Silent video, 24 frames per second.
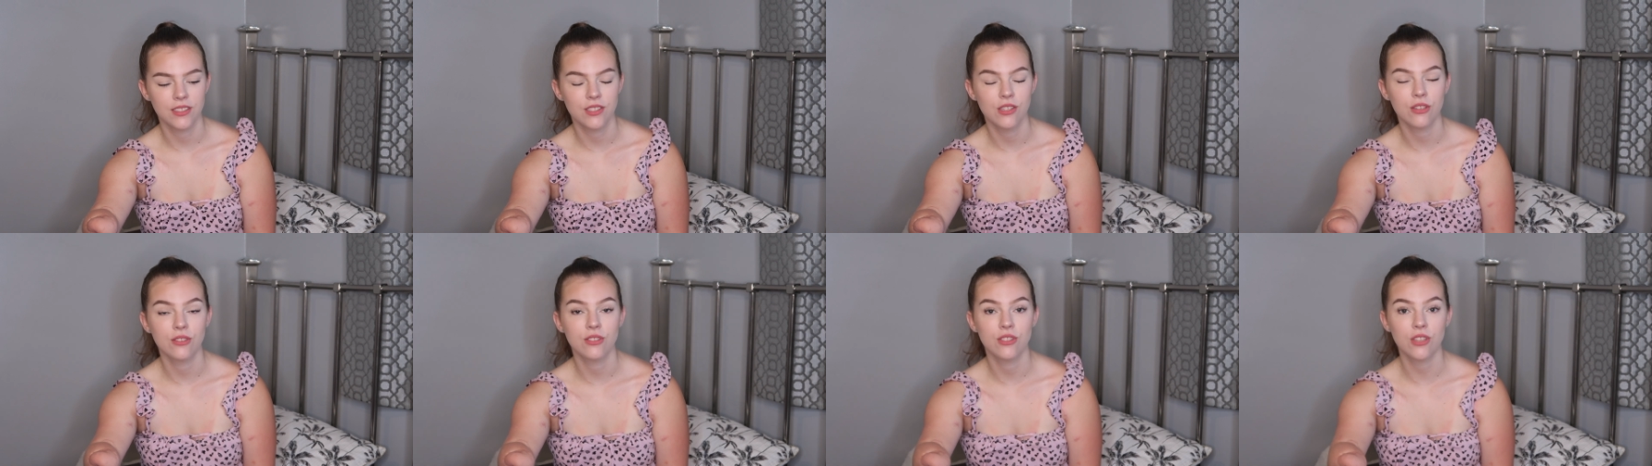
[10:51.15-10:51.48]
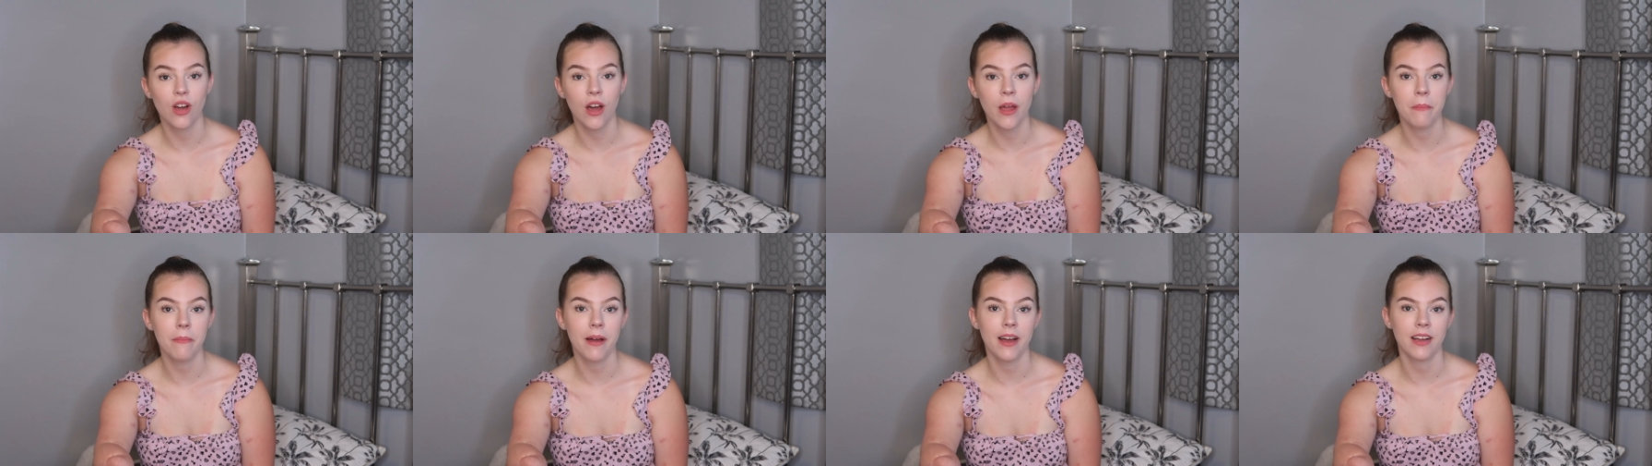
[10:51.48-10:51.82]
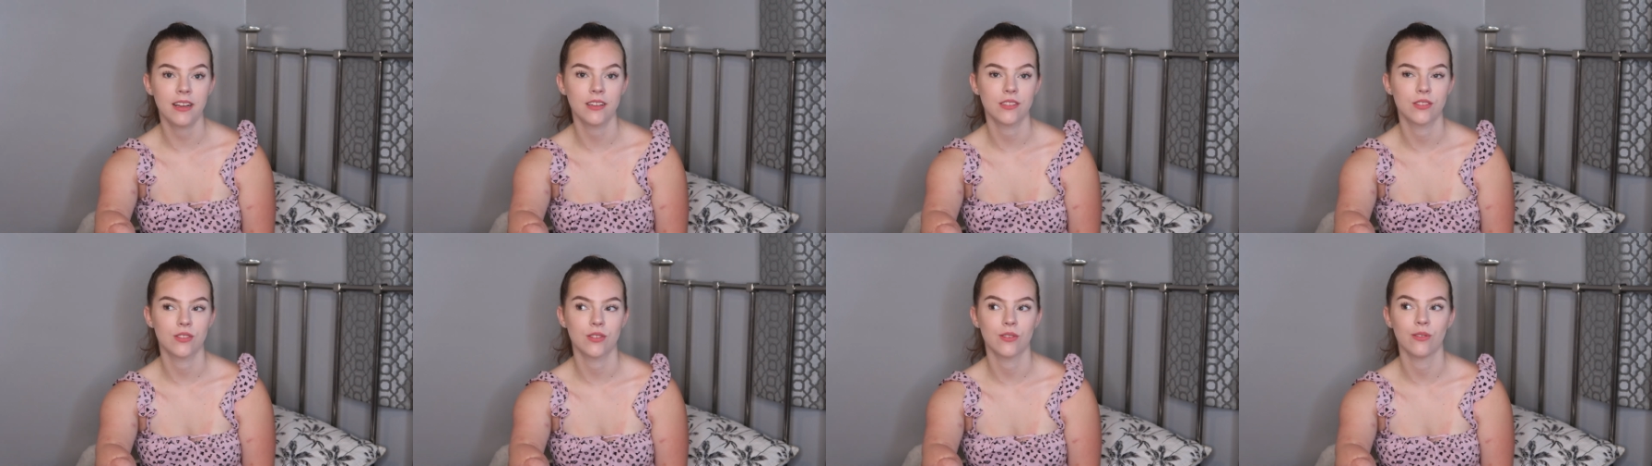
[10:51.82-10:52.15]
So starting
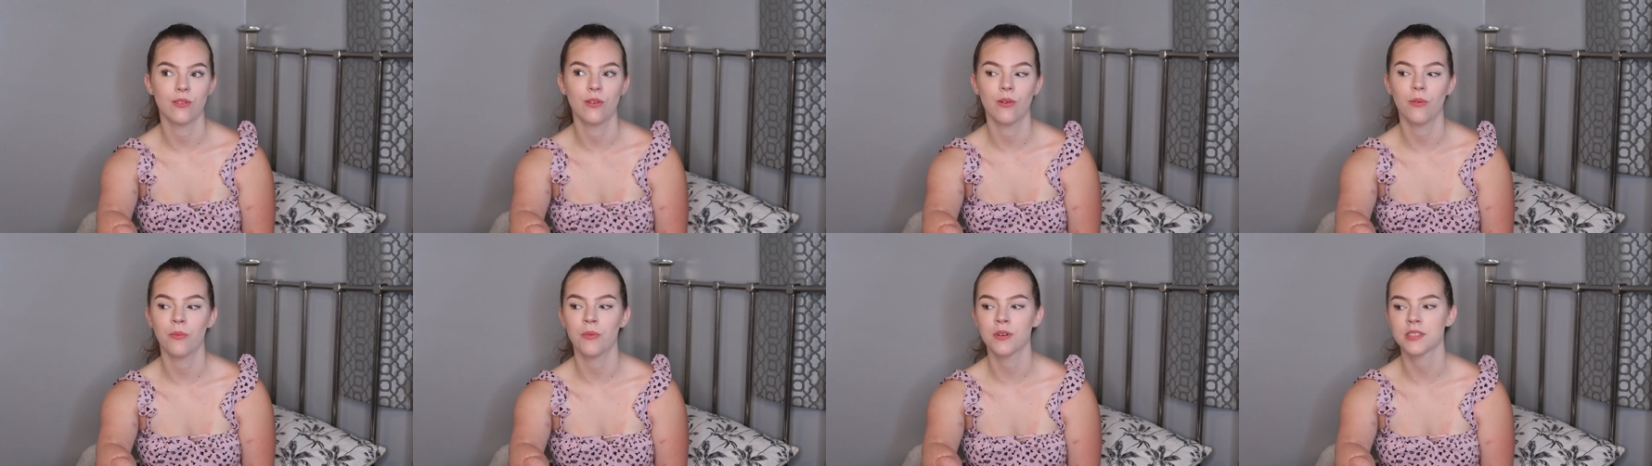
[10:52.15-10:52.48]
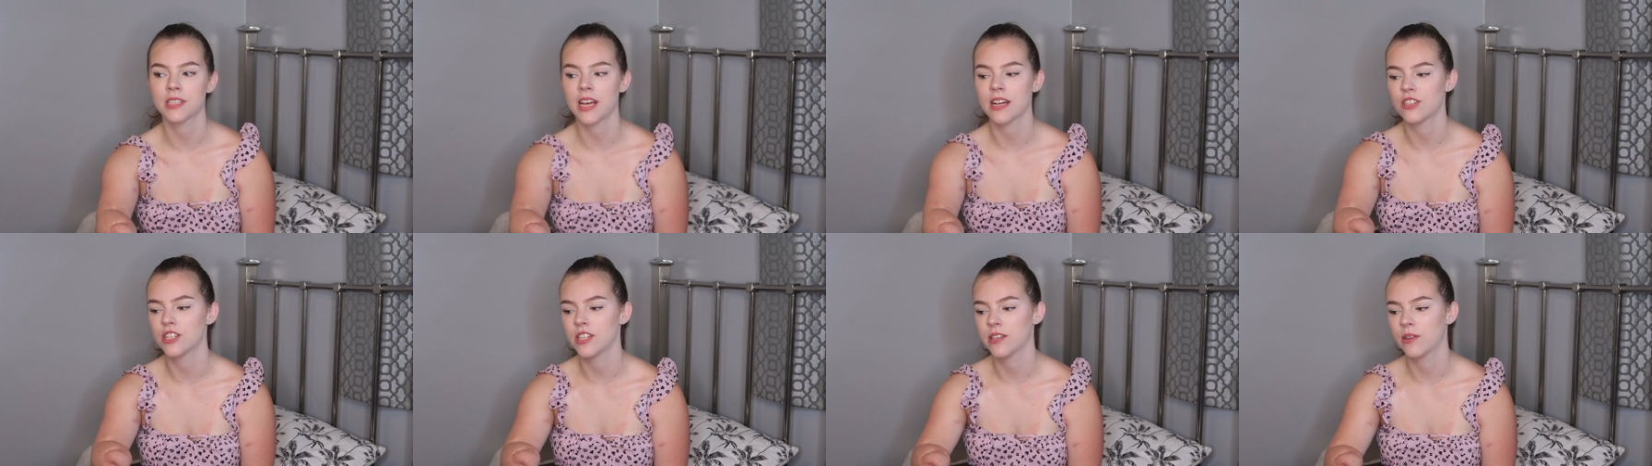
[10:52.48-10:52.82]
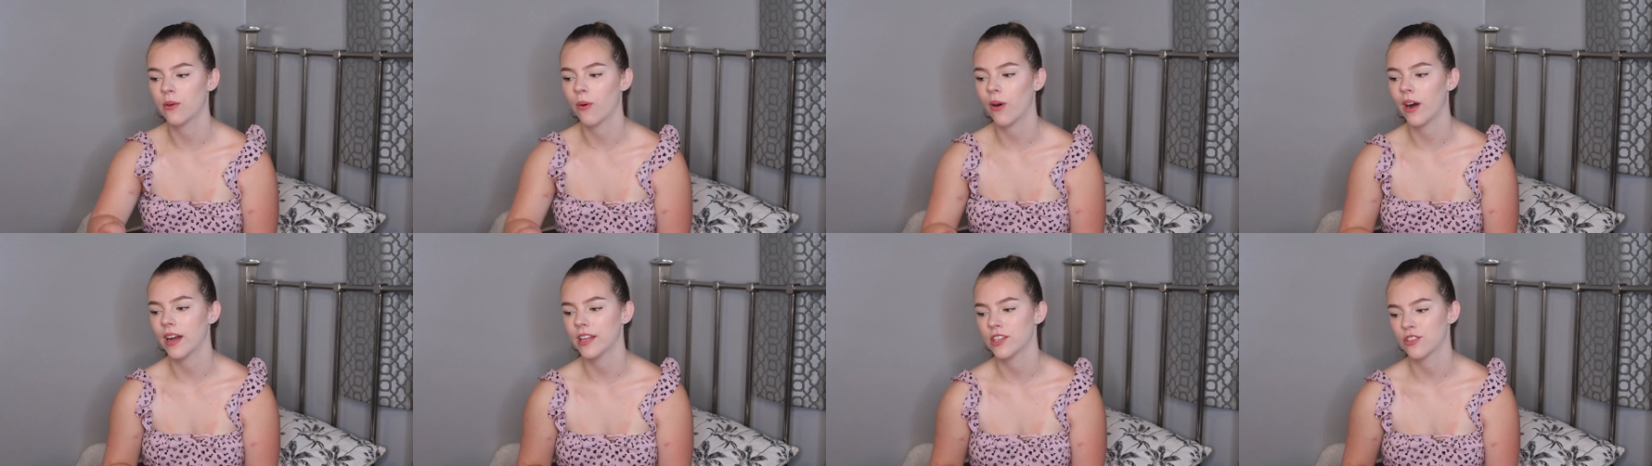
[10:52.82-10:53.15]
back at school was actually
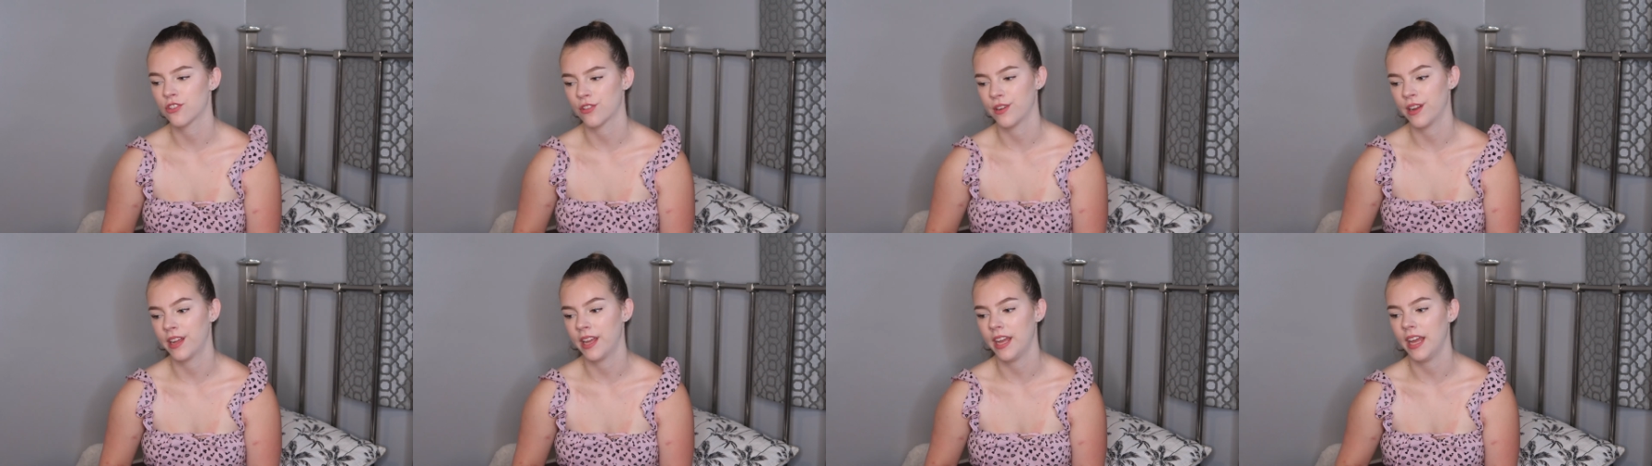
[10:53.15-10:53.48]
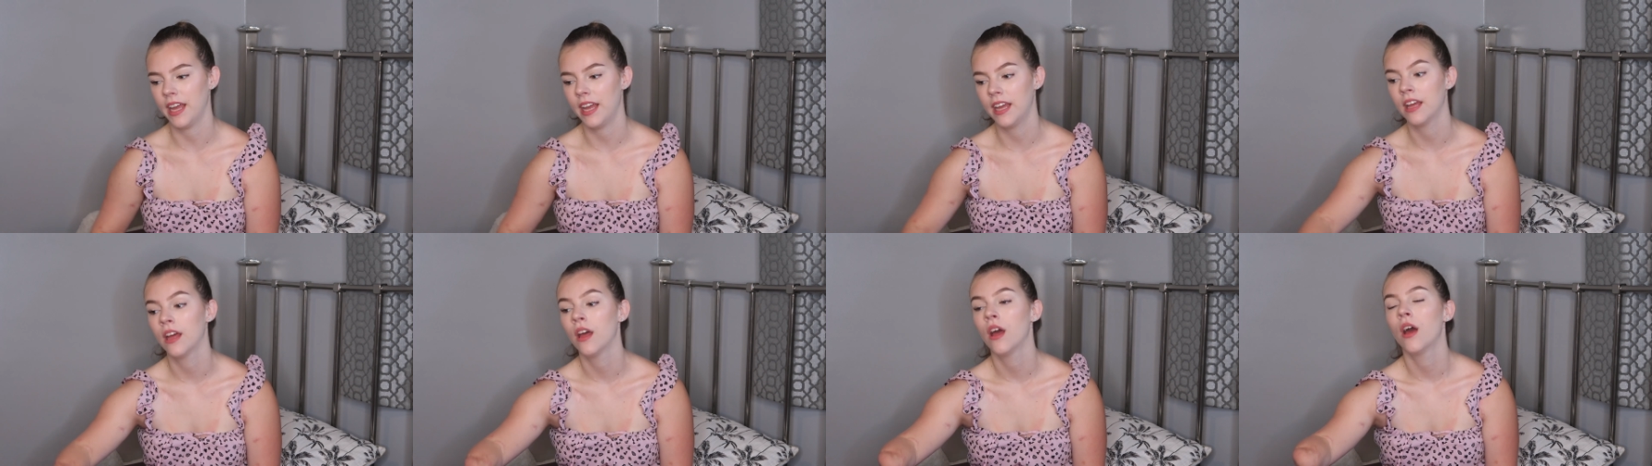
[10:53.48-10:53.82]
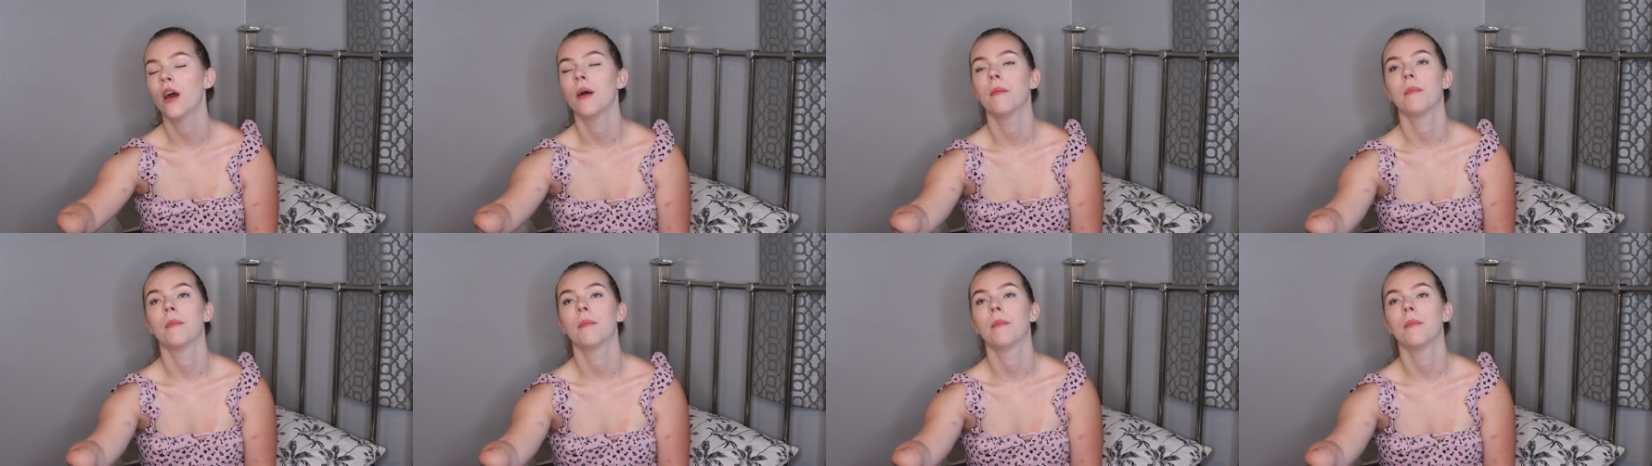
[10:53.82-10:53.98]
quite tricky,